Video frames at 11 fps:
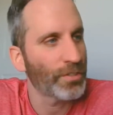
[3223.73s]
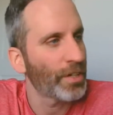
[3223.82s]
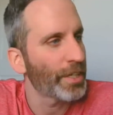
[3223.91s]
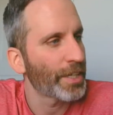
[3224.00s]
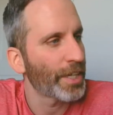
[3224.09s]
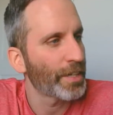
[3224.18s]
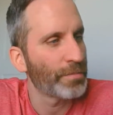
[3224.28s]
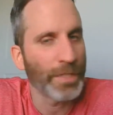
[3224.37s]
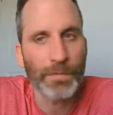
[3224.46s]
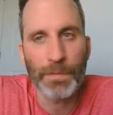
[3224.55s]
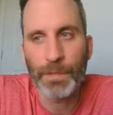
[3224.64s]
well, I can't
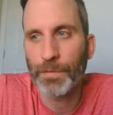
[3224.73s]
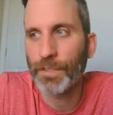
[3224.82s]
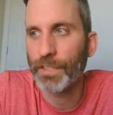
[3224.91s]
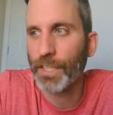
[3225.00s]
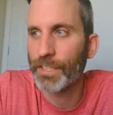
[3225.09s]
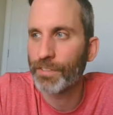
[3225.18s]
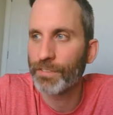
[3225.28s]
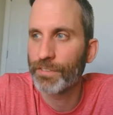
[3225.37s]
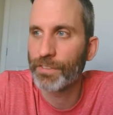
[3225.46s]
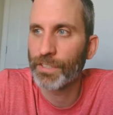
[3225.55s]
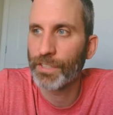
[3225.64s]
meet people, I
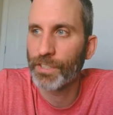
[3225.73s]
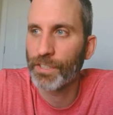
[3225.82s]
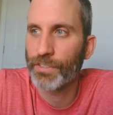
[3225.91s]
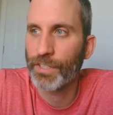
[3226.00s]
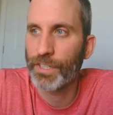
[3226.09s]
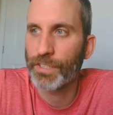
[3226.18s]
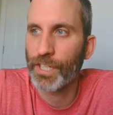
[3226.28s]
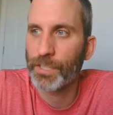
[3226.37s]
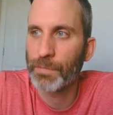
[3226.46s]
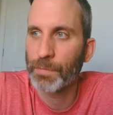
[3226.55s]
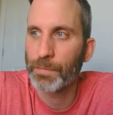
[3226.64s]
don't know how to
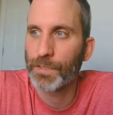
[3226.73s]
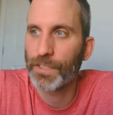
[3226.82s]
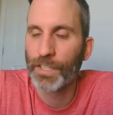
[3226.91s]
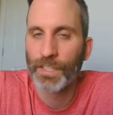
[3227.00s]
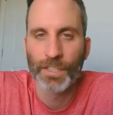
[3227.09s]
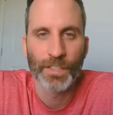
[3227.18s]
talk to people,